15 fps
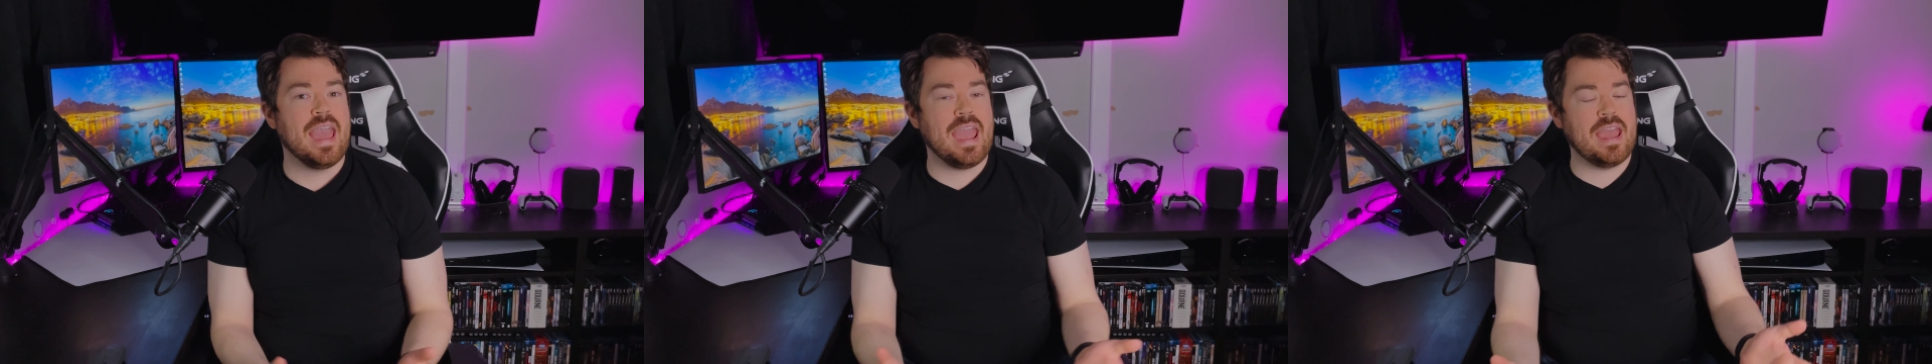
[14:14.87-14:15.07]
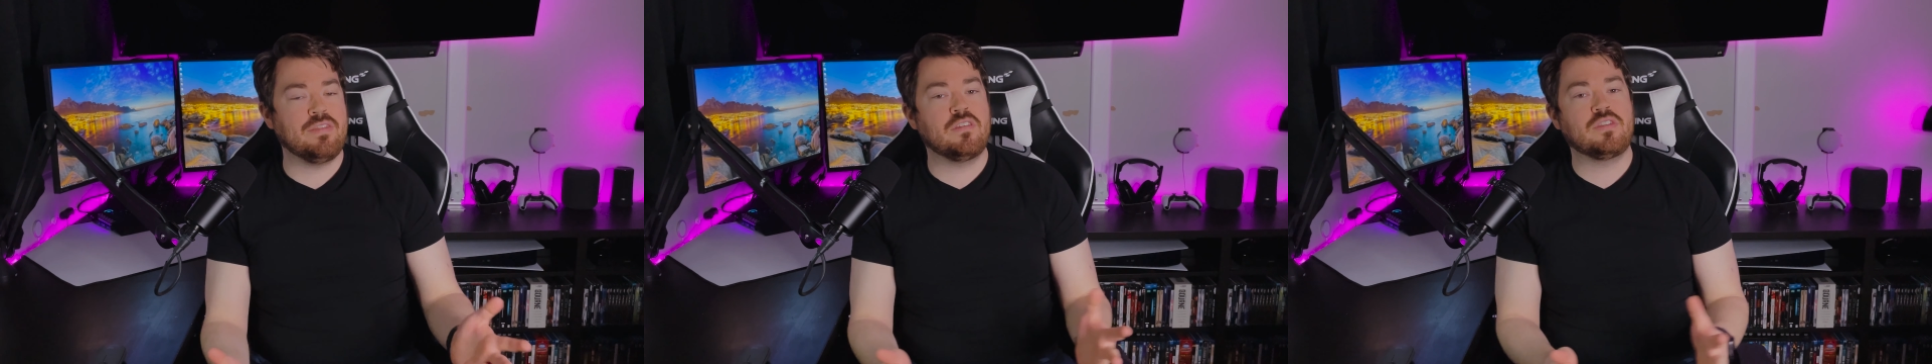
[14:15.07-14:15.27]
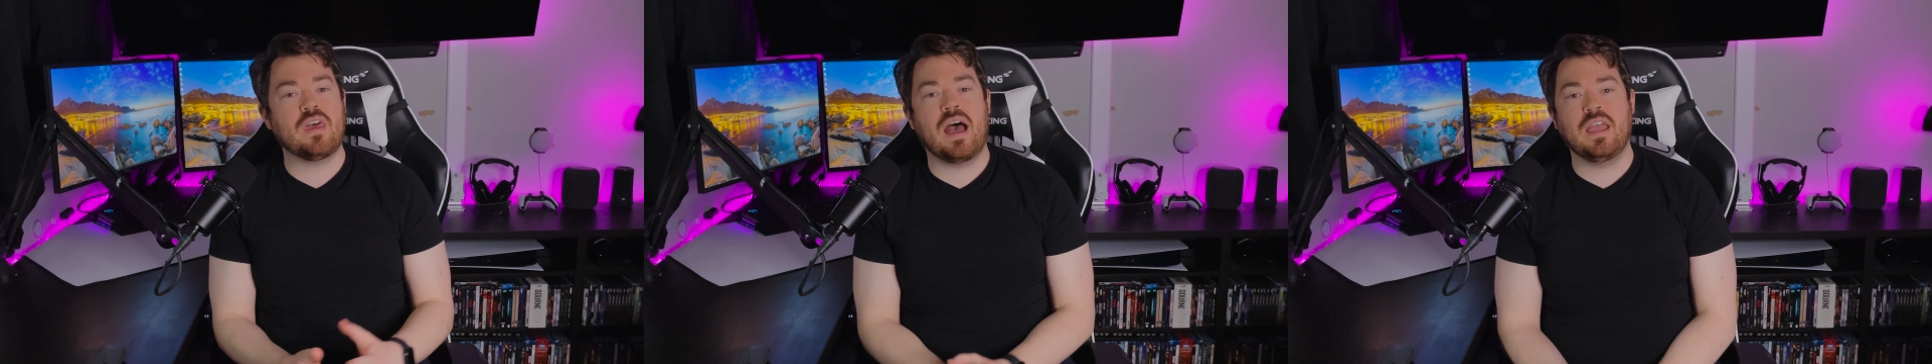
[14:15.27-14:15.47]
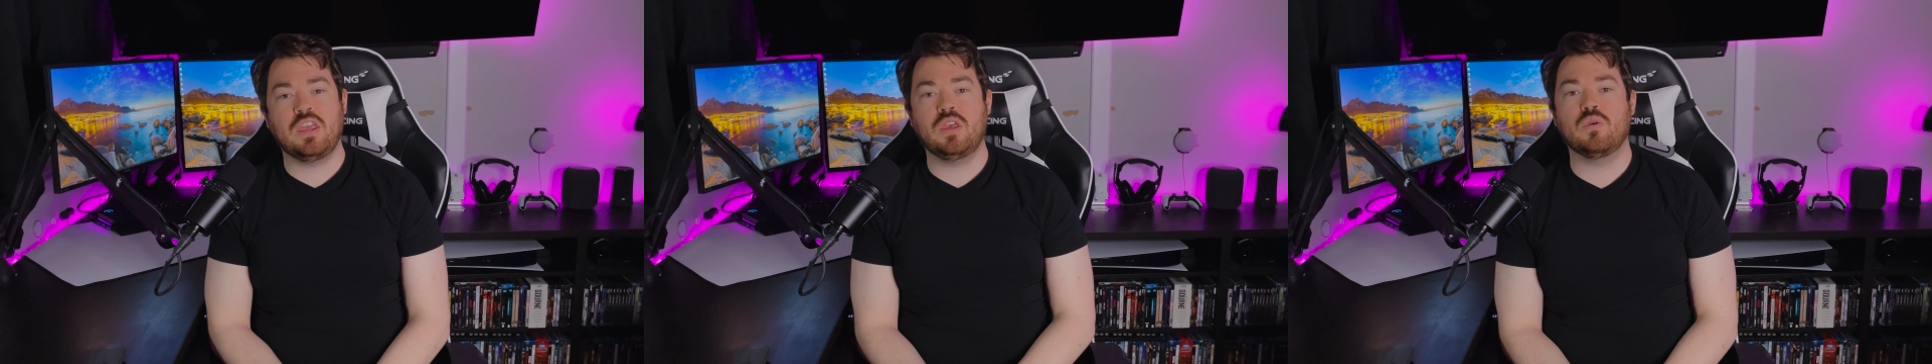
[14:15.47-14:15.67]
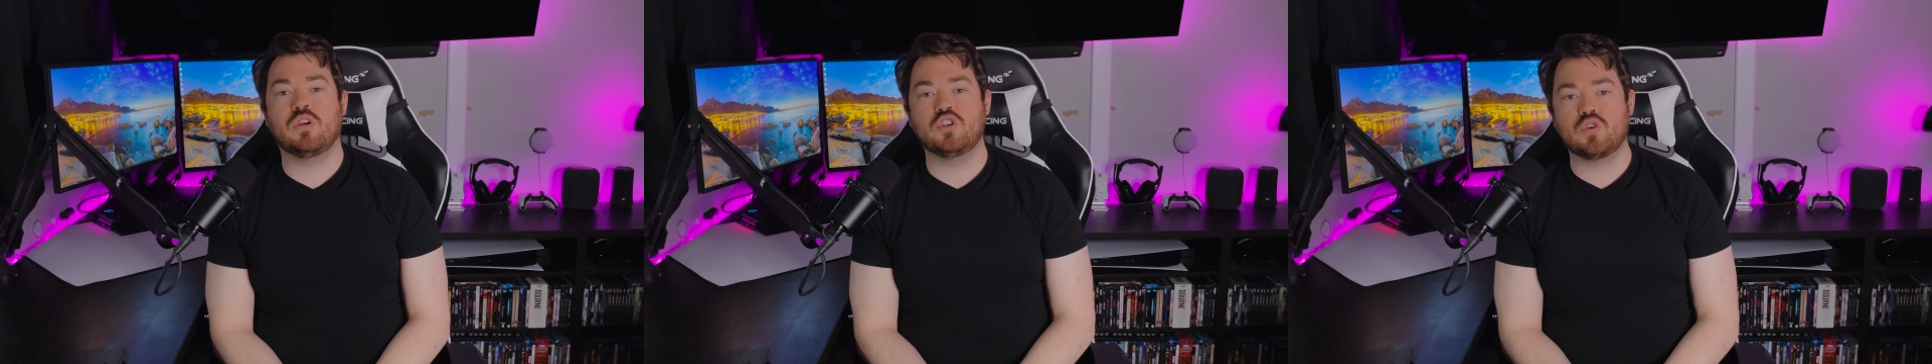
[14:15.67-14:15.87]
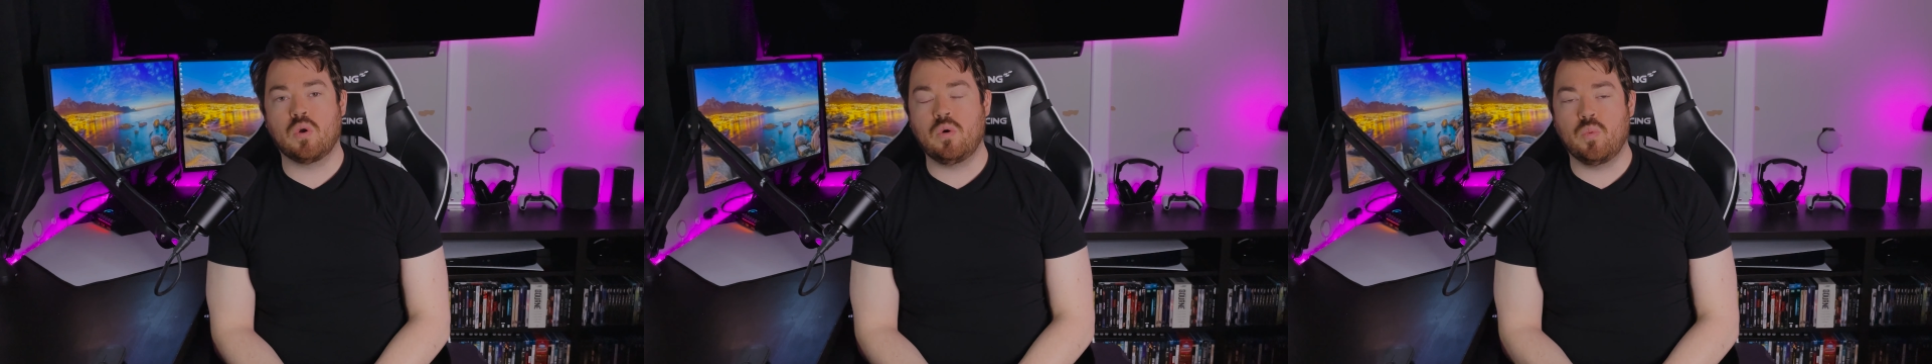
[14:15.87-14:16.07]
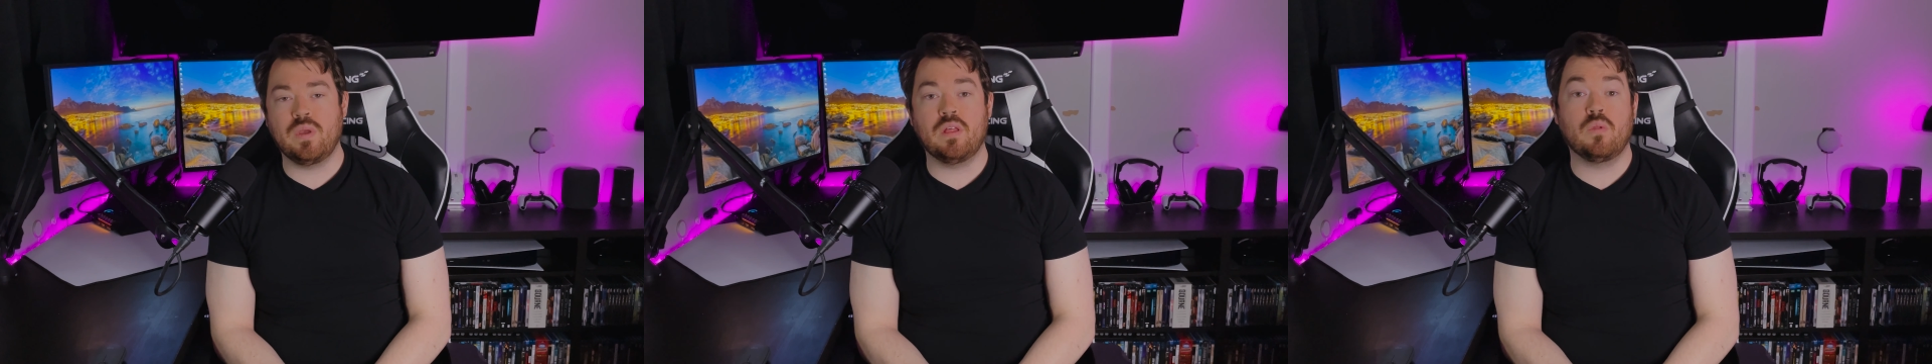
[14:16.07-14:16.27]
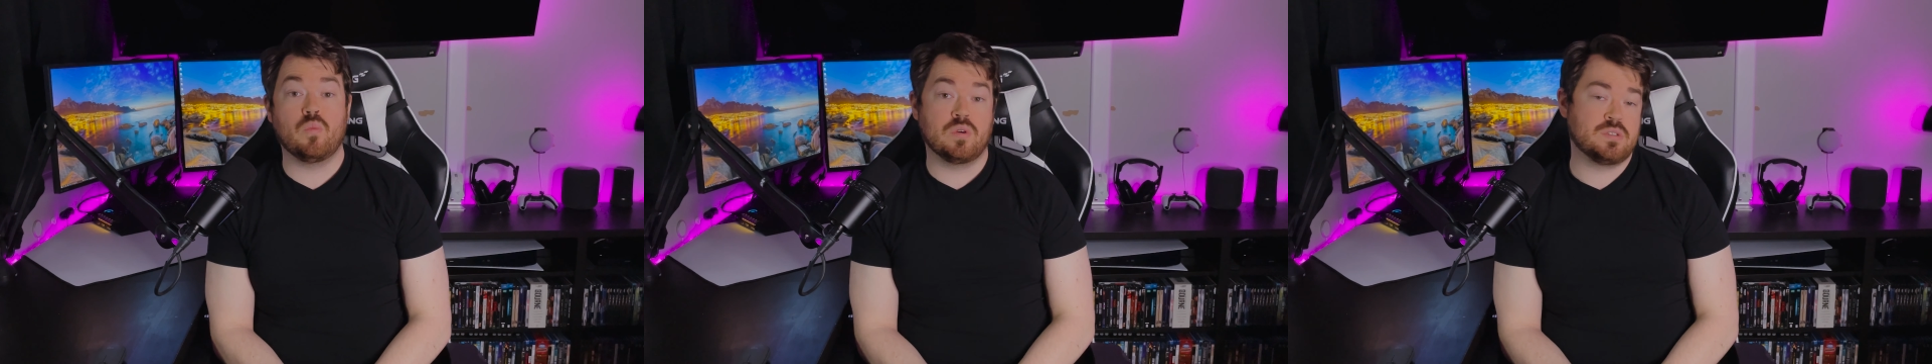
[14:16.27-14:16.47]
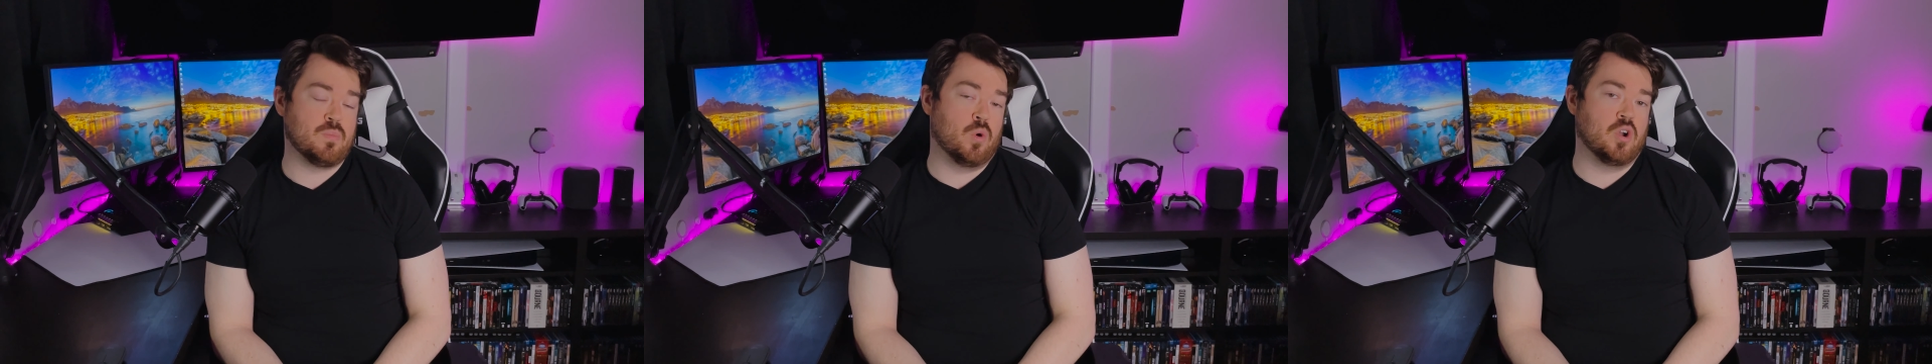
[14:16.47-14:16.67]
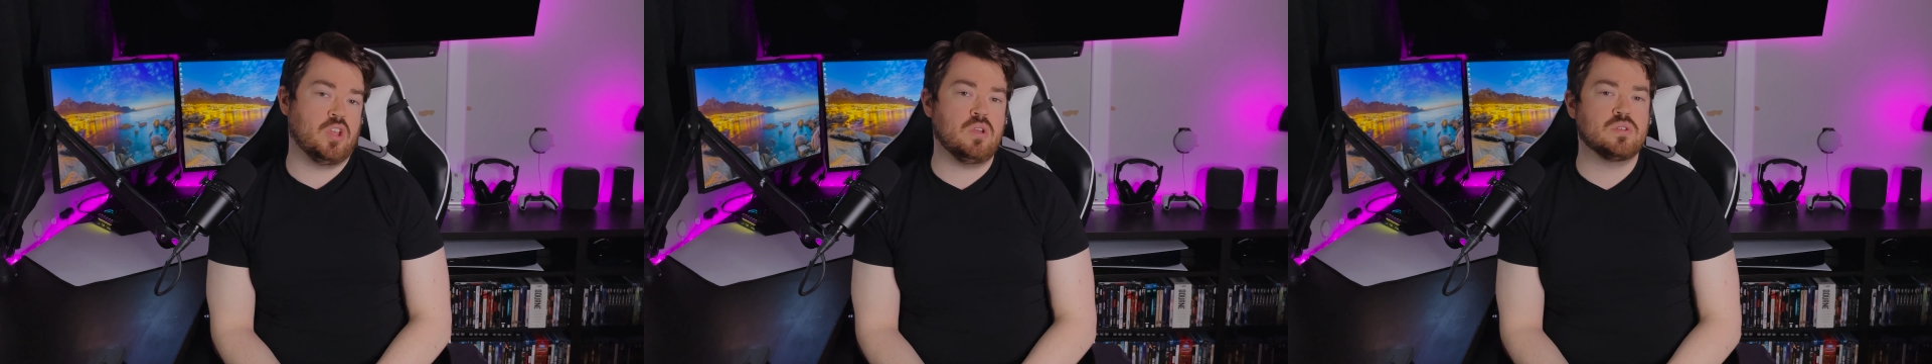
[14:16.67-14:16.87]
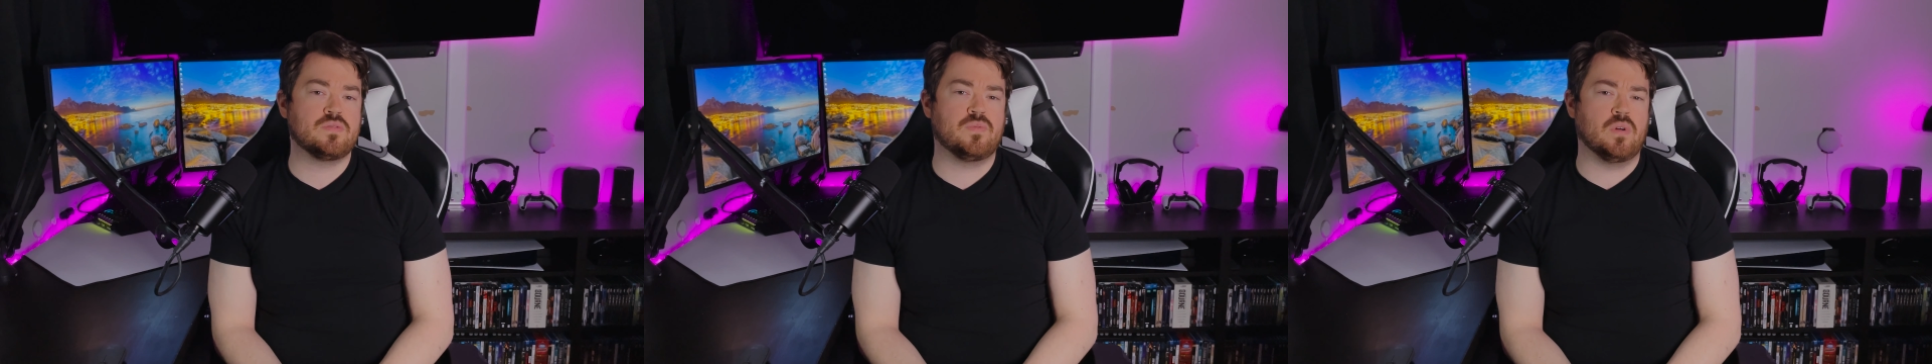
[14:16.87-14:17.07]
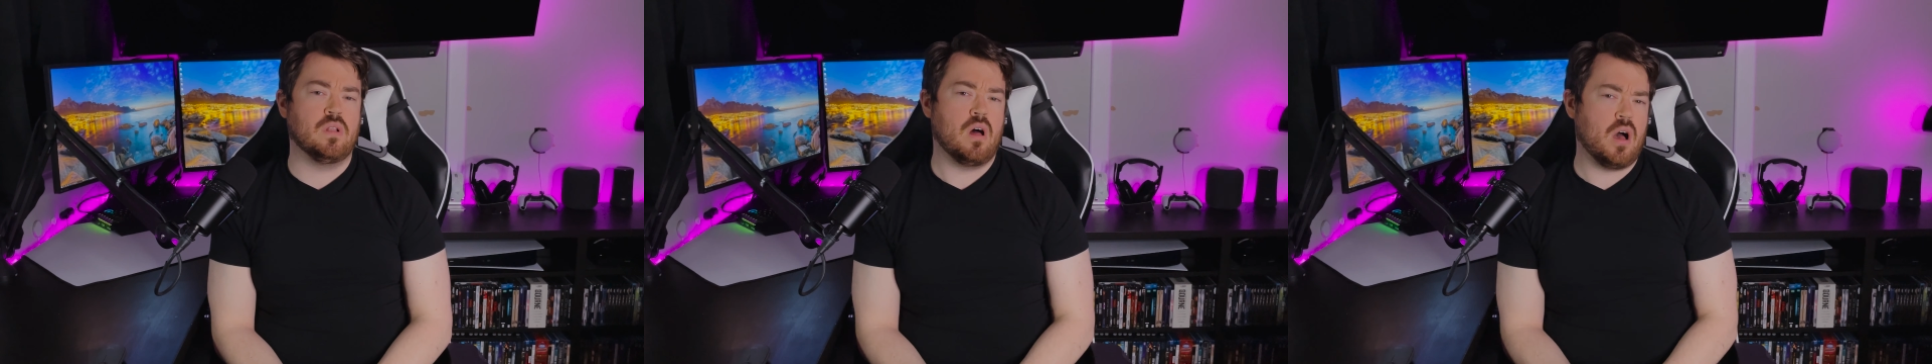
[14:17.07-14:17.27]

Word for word: and that the iCUE control wheel was more useful.